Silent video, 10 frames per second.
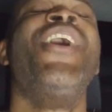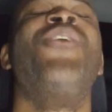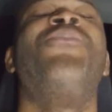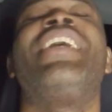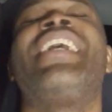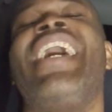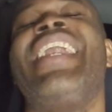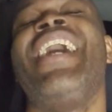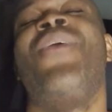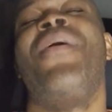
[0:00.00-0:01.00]
We
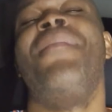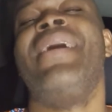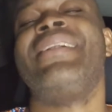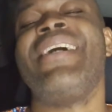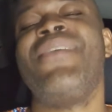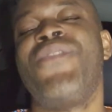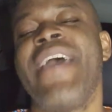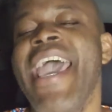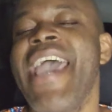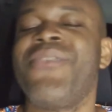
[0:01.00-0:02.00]
carry our matter for
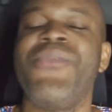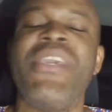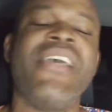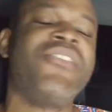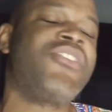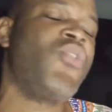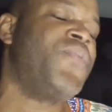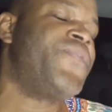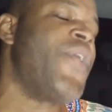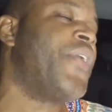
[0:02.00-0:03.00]
head. We are so
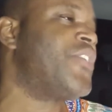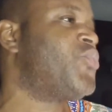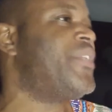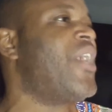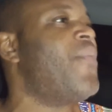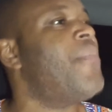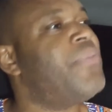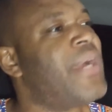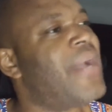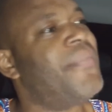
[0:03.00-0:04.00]
focused with our
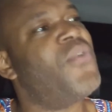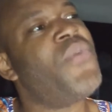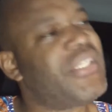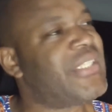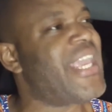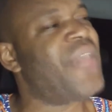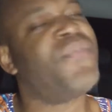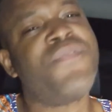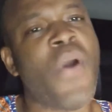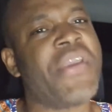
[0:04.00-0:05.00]
problem. We stay
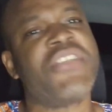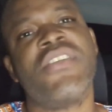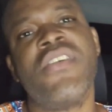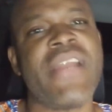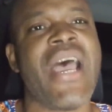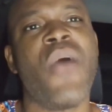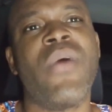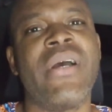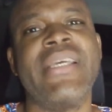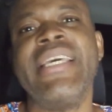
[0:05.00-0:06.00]
focused on
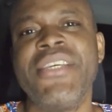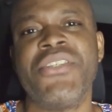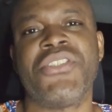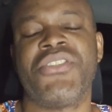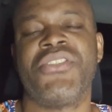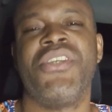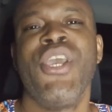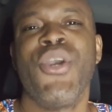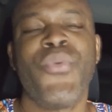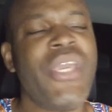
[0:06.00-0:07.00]
our ish.
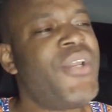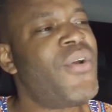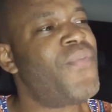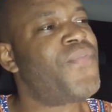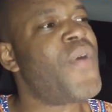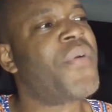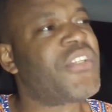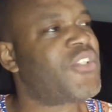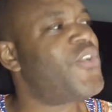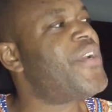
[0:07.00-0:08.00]
We don't
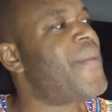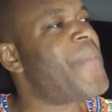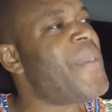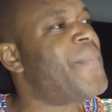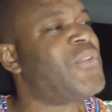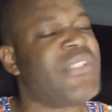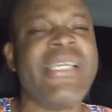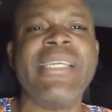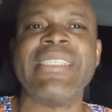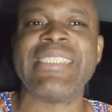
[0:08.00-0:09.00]
focus on other people's
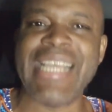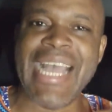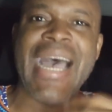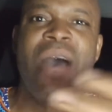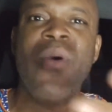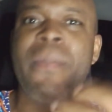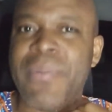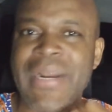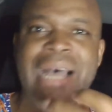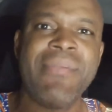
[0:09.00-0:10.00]
ish. Our
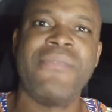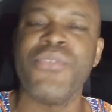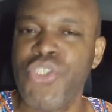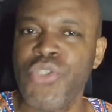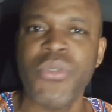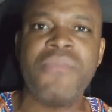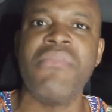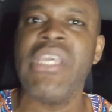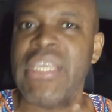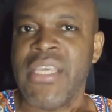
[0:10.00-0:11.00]
problem, you and
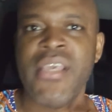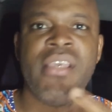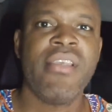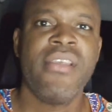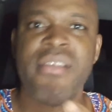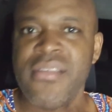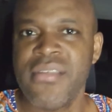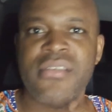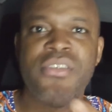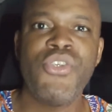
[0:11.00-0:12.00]
me.
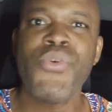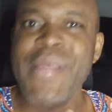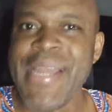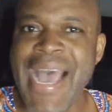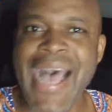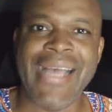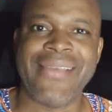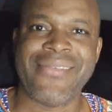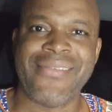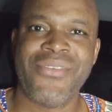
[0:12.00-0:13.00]
You and
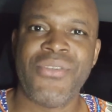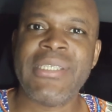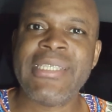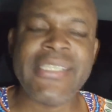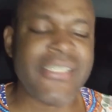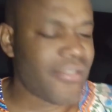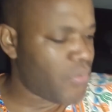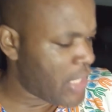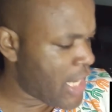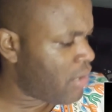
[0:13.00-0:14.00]
I. You dig?
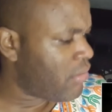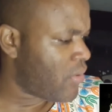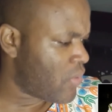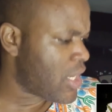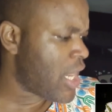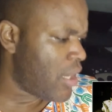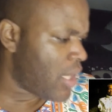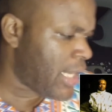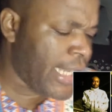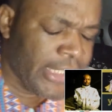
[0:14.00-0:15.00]
Okay, okay.
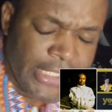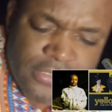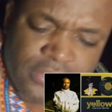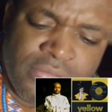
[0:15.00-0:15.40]
I like this.